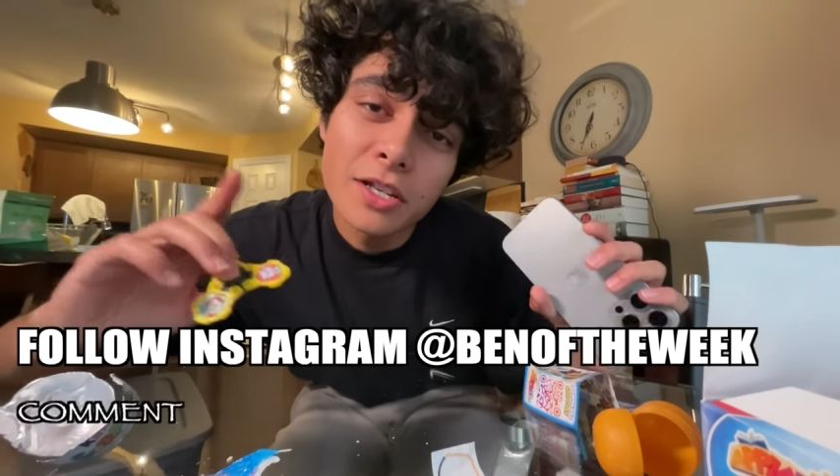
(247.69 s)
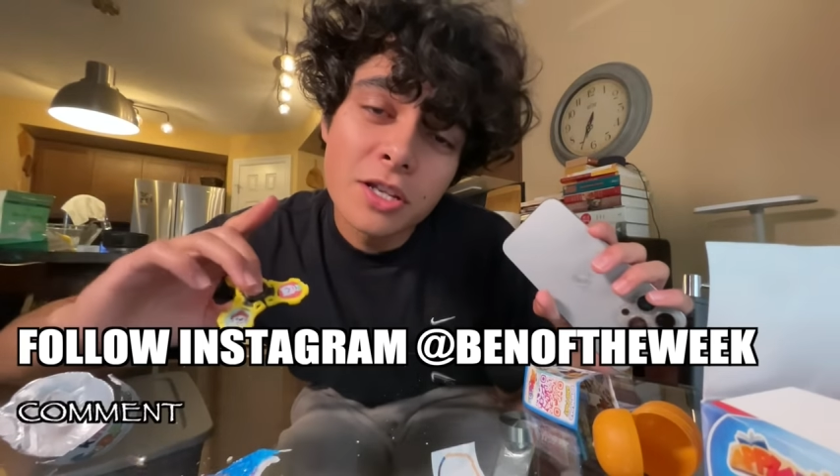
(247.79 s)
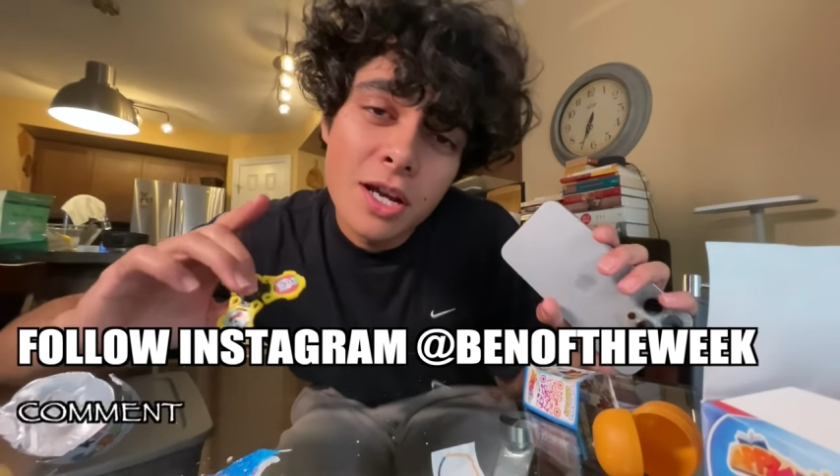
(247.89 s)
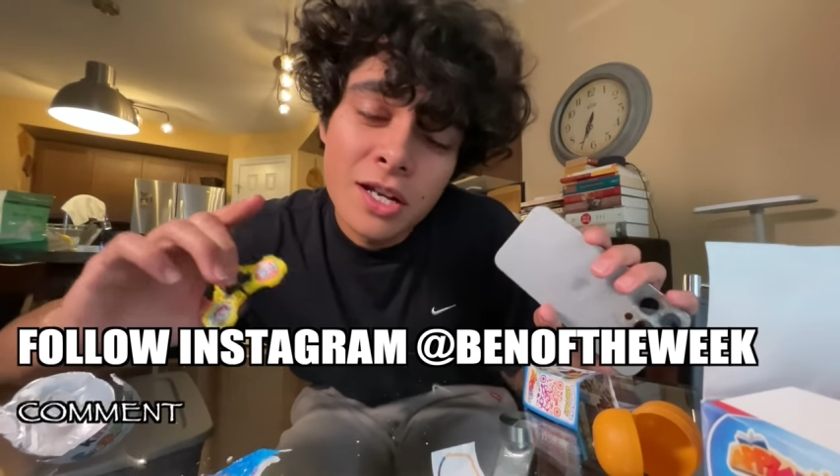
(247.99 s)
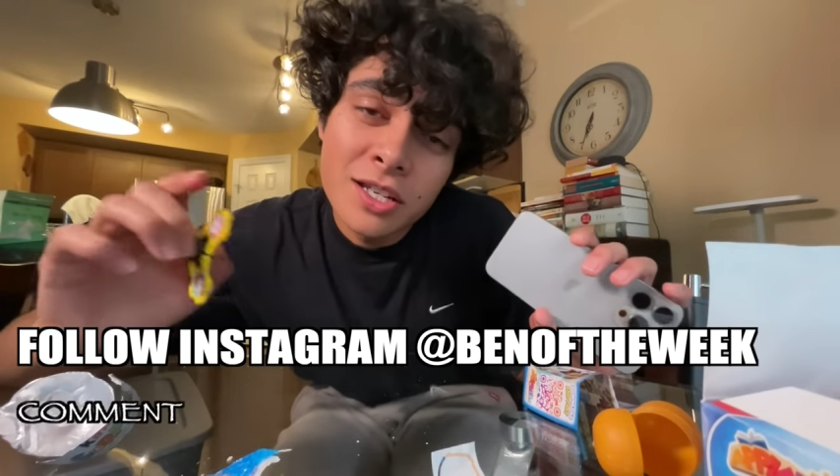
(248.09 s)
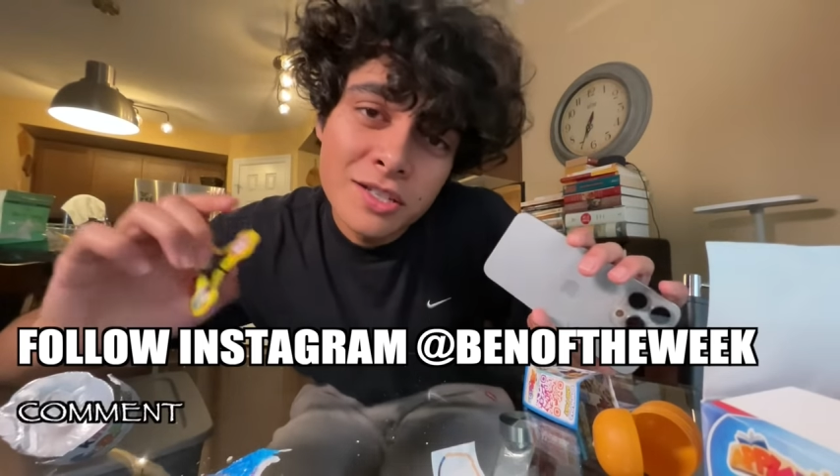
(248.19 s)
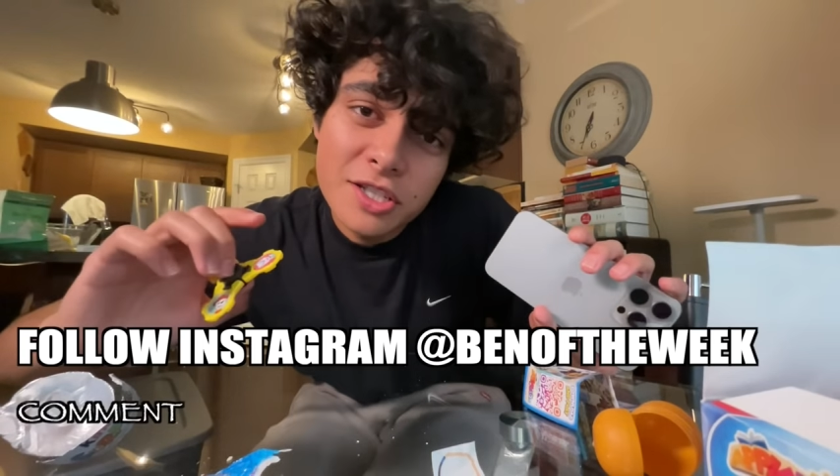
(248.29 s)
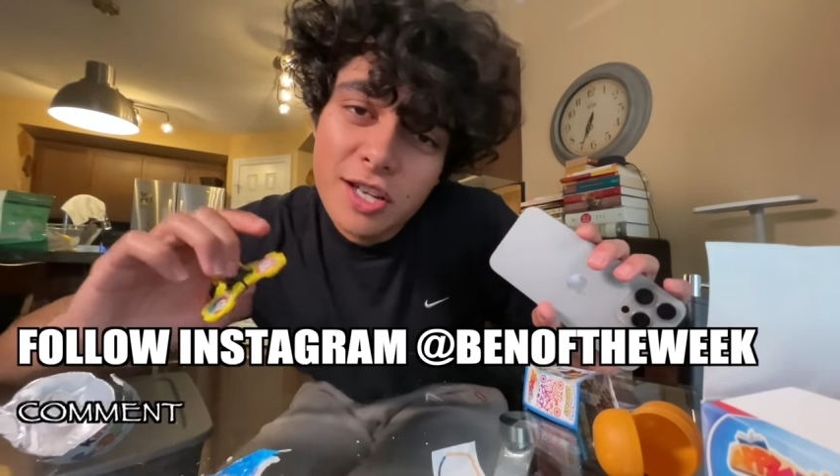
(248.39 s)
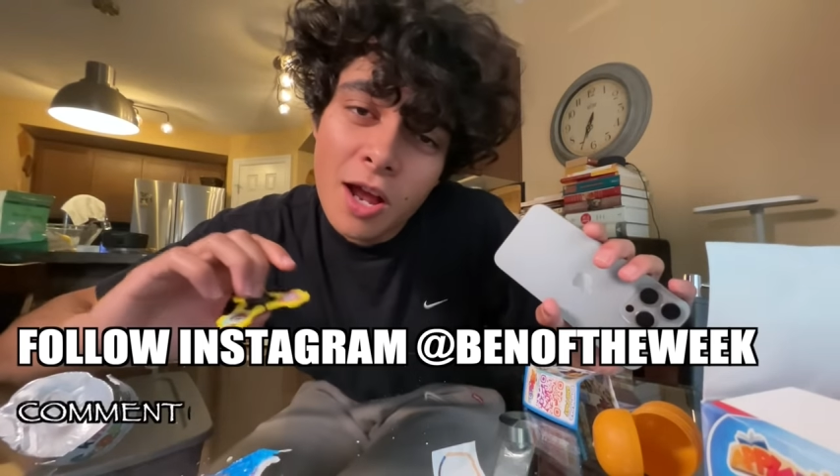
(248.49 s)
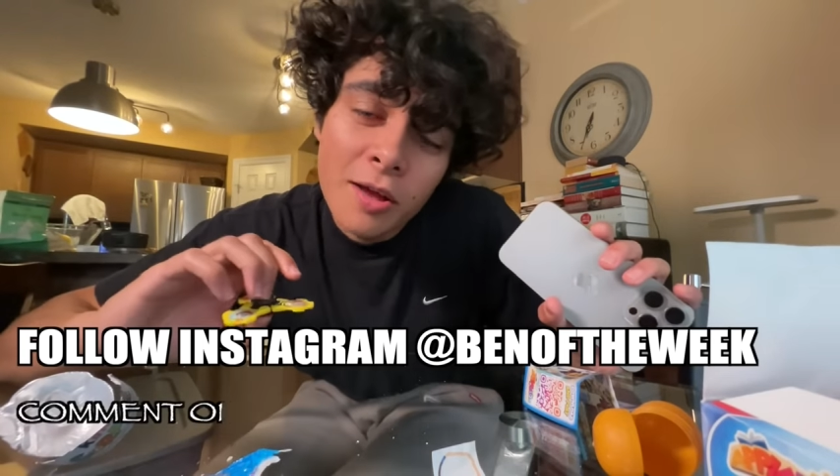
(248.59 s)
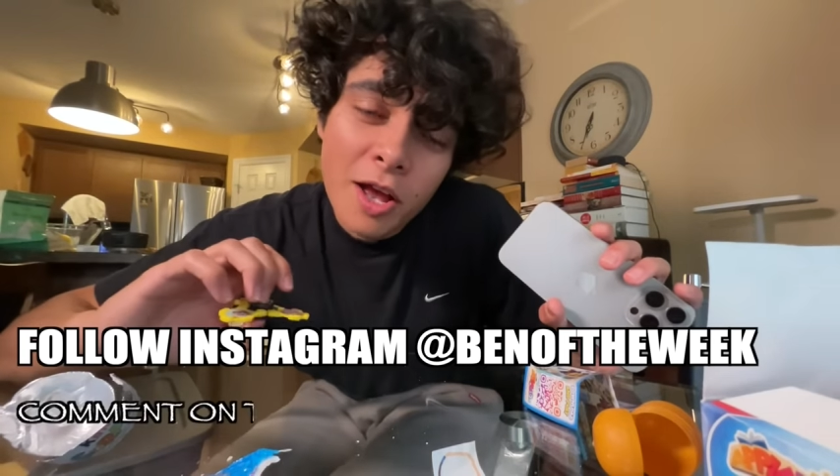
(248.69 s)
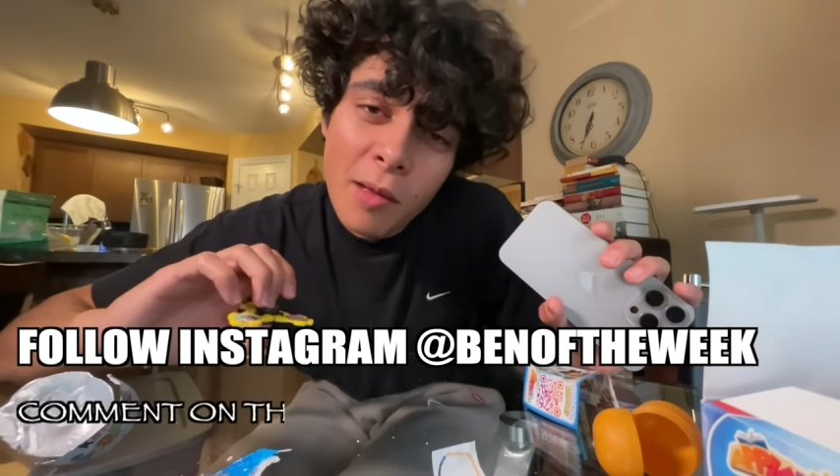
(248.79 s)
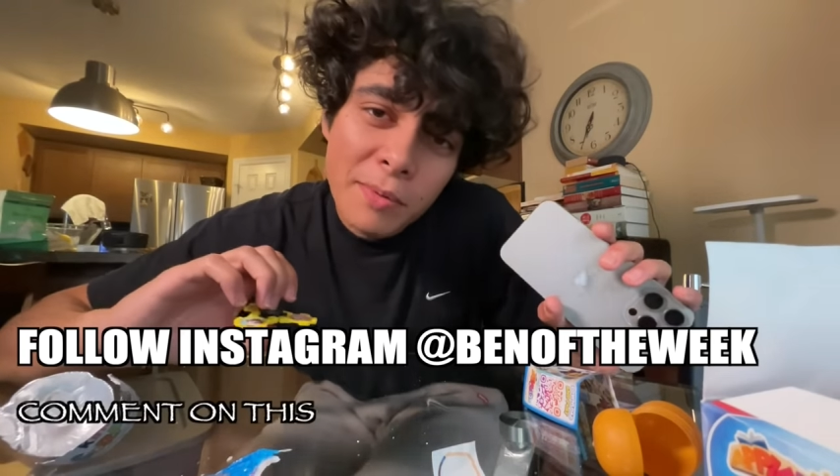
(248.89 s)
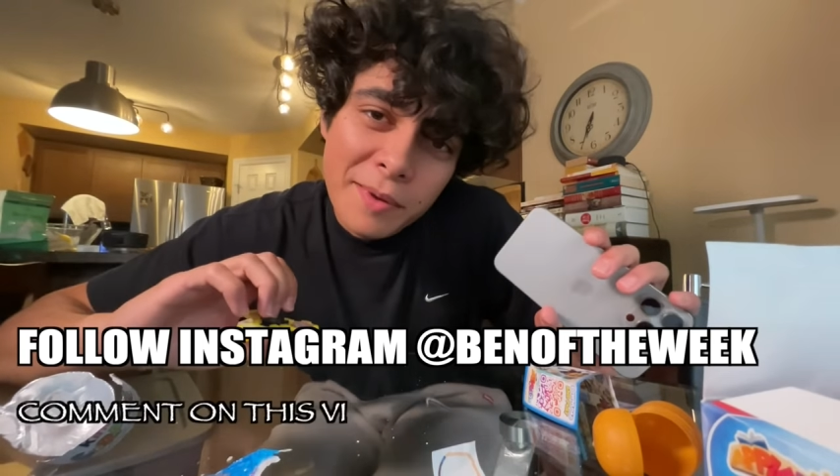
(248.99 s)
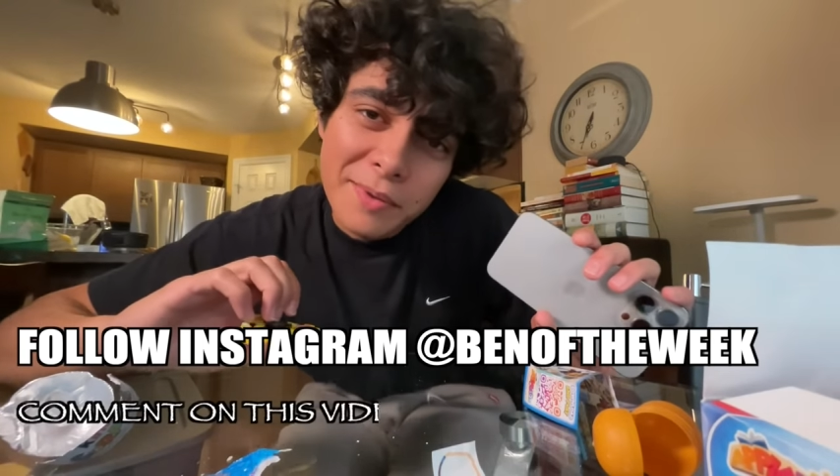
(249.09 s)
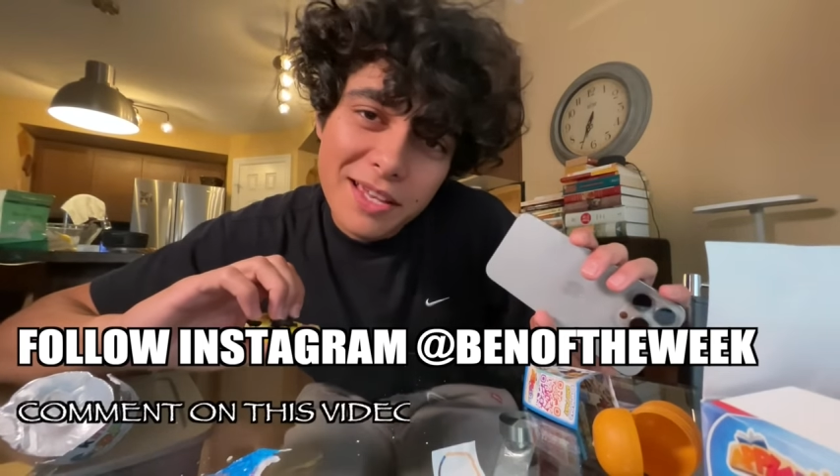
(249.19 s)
just compliment me.